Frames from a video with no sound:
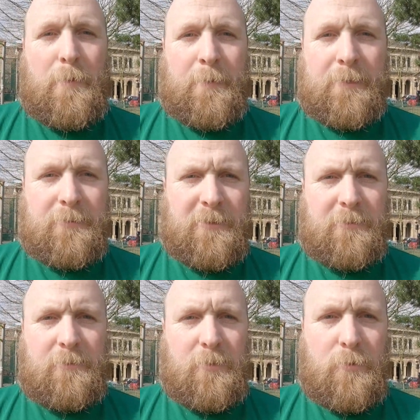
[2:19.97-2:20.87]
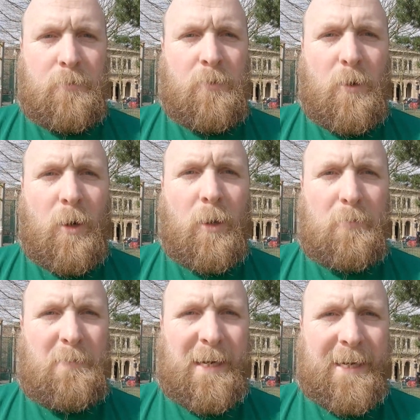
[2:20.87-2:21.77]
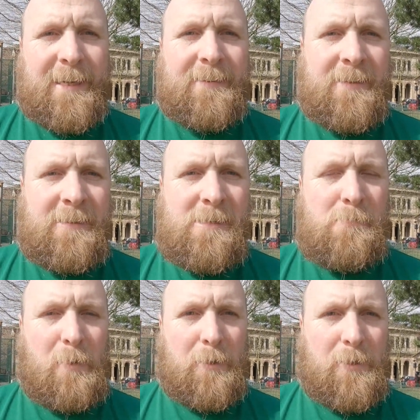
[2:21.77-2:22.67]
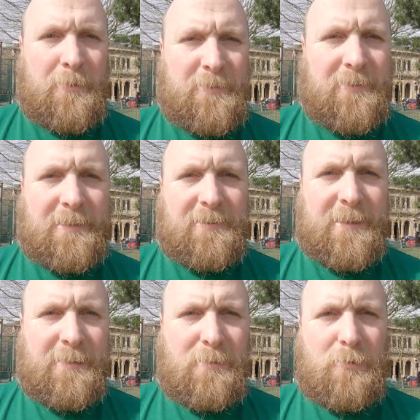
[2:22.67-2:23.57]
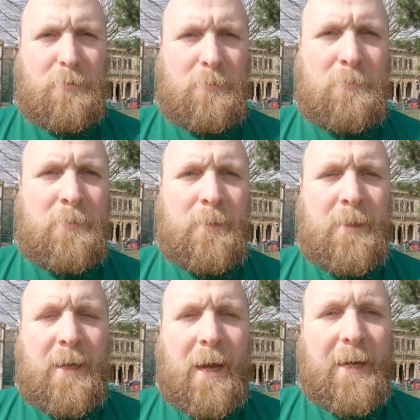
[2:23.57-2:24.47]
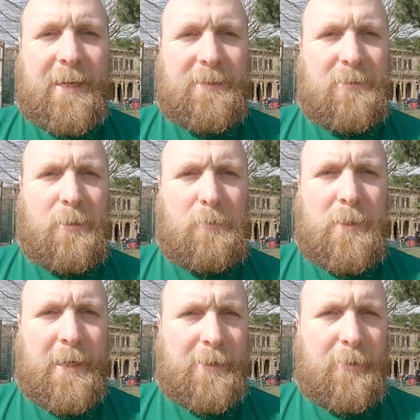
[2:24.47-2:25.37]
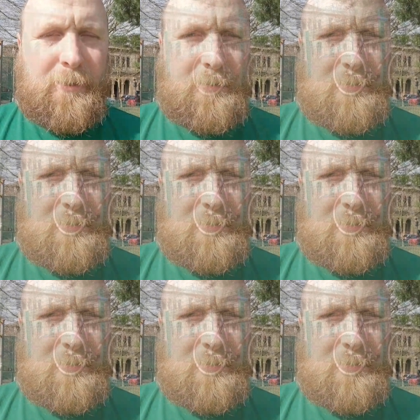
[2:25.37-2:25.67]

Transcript: Maybe it's just, you know, all in my head. But you know, it's a nice day, so I guess I'll carry on